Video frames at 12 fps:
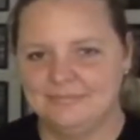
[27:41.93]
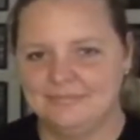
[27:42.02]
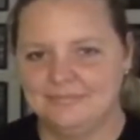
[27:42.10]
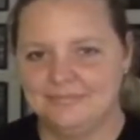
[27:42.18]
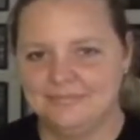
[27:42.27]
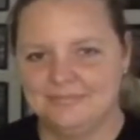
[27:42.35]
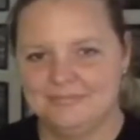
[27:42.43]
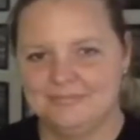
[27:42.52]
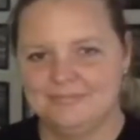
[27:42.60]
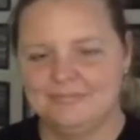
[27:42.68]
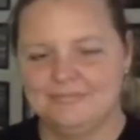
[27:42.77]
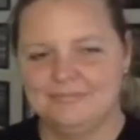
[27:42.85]

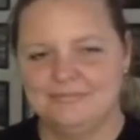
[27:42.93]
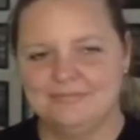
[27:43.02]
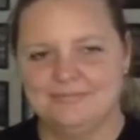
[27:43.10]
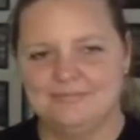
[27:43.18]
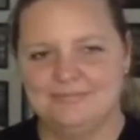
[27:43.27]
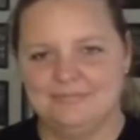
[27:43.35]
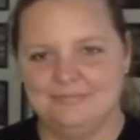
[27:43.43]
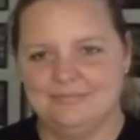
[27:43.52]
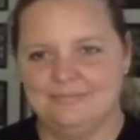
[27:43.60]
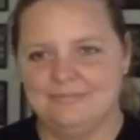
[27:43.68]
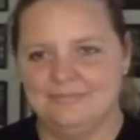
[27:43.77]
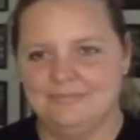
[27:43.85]

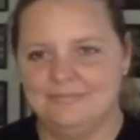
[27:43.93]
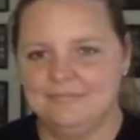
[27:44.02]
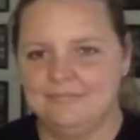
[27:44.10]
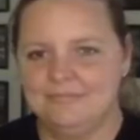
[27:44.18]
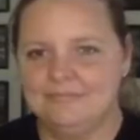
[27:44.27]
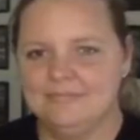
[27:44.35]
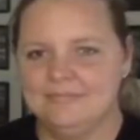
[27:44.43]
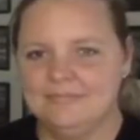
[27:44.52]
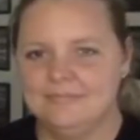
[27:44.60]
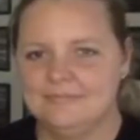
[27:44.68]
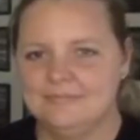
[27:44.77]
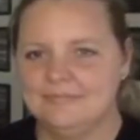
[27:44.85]

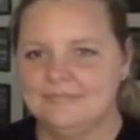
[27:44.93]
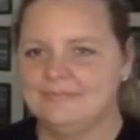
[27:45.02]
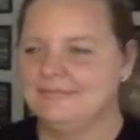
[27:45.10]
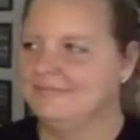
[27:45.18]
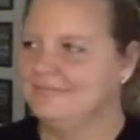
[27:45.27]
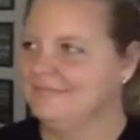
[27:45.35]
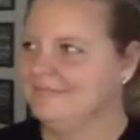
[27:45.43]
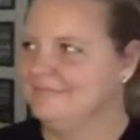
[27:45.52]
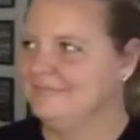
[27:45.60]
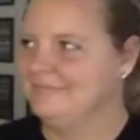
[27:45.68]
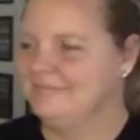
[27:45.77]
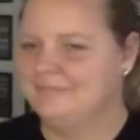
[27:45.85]

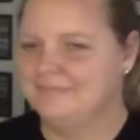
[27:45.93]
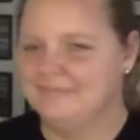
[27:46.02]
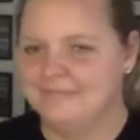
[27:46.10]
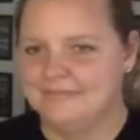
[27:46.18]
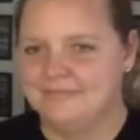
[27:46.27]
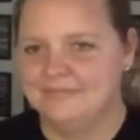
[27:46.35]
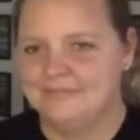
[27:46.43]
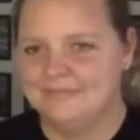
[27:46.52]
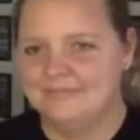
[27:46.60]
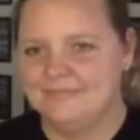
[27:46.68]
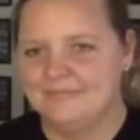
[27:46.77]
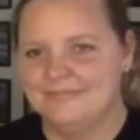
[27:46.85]

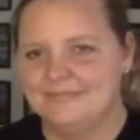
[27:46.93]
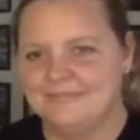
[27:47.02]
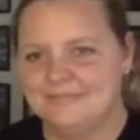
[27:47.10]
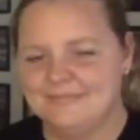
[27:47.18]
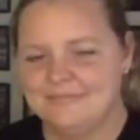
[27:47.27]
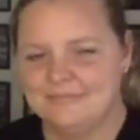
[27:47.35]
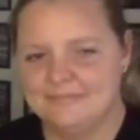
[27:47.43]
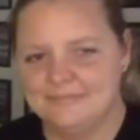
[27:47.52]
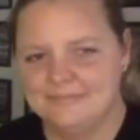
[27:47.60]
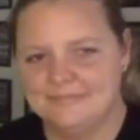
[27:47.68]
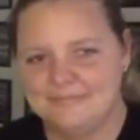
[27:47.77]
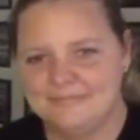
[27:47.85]

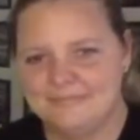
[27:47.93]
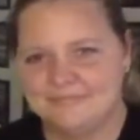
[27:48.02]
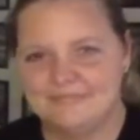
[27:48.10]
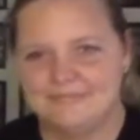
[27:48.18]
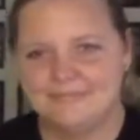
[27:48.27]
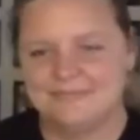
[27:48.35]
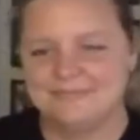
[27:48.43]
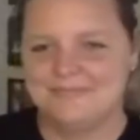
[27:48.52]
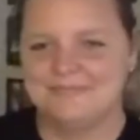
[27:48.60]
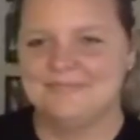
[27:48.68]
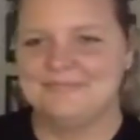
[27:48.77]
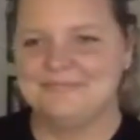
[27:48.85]

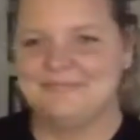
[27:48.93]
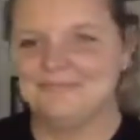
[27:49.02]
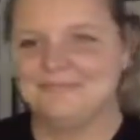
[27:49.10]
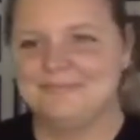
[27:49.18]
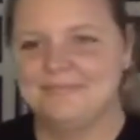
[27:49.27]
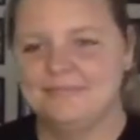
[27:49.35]
No words are spoken by the person on screen.